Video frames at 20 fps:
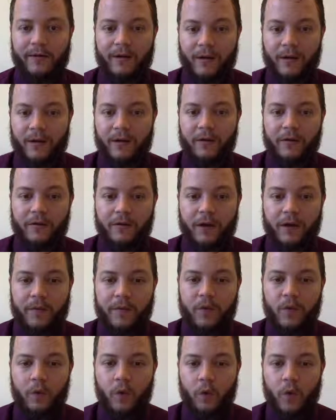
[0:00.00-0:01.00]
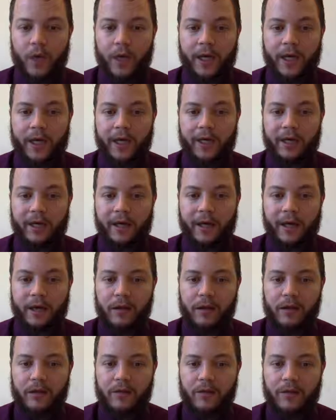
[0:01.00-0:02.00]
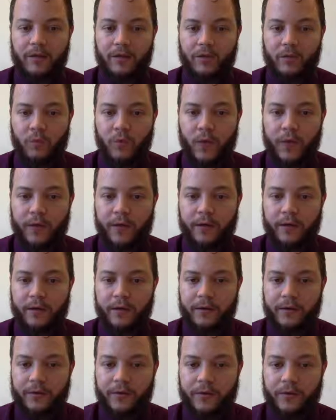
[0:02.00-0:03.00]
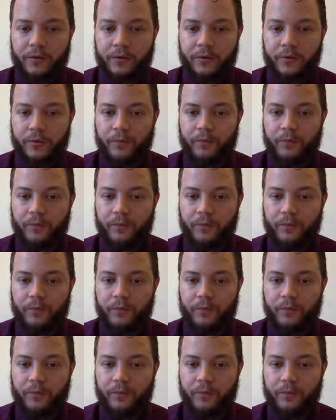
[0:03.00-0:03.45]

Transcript: R is going to be one index. So this is 1, 2,